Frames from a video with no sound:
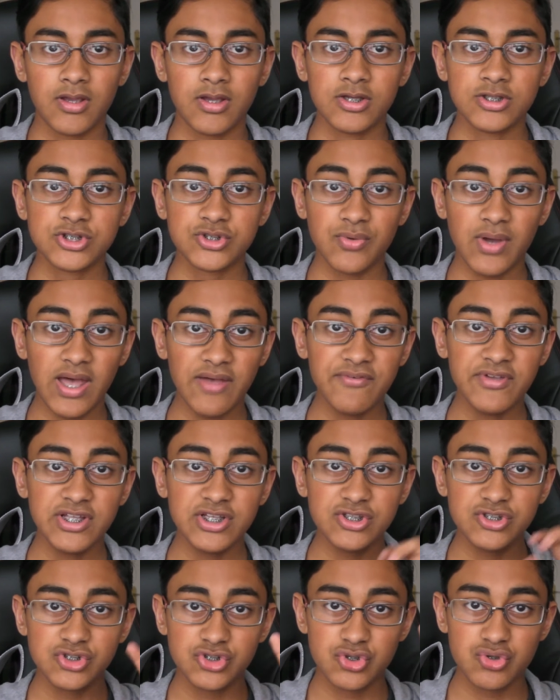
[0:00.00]
So
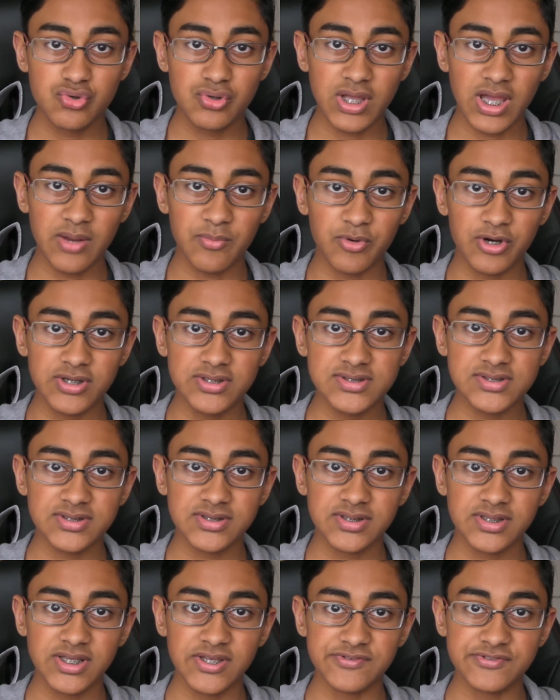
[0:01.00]
having two cameras
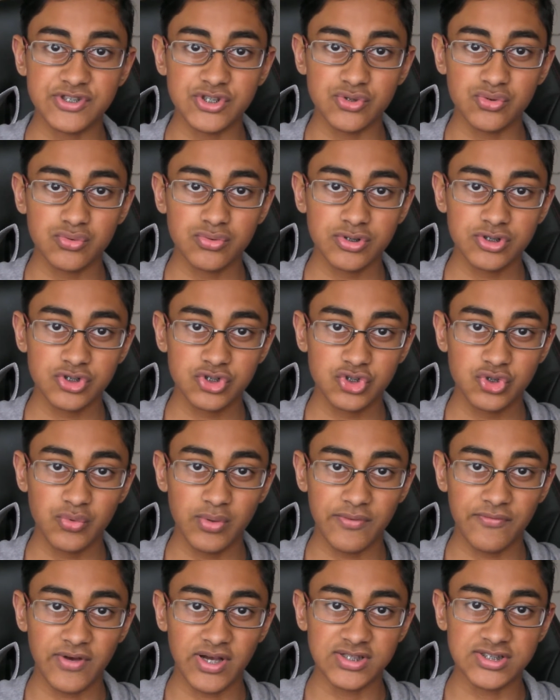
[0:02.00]
gives you two
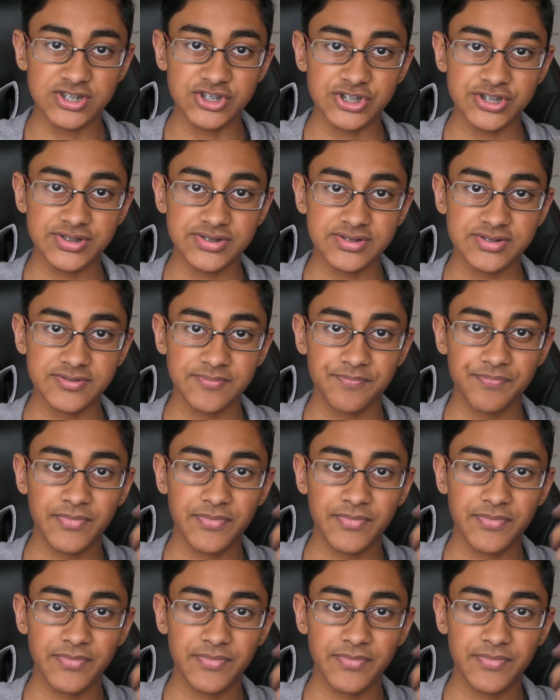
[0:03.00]
advantages.